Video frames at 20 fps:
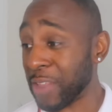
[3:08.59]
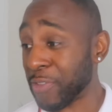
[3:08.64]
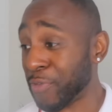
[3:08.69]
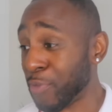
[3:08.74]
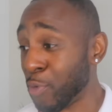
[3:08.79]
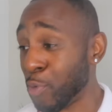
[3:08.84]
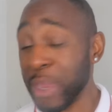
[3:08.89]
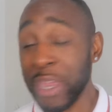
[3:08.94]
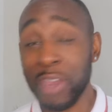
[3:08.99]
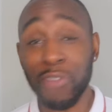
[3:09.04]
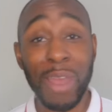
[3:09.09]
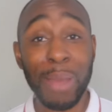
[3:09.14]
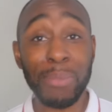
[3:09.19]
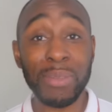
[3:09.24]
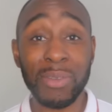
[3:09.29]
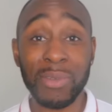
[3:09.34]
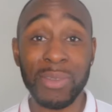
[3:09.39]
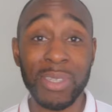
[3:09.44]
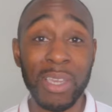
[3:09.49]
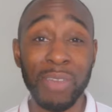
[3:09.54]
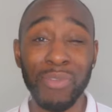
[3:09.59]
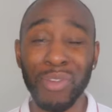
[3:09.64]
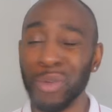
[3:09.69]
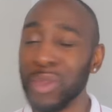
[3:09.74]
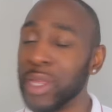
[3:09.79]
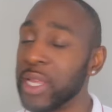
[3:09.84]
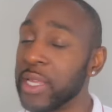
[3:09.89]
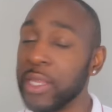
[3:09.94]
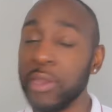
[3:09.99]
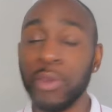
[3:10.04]
40 grams of cereal.
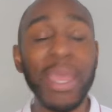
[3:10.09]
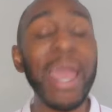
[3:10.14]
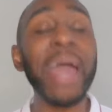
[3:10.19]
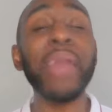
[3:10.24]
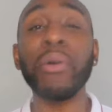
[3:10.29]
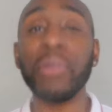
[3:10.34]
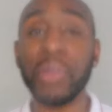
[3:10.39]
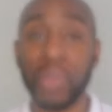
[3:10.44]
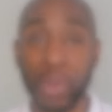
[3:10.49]
You cannot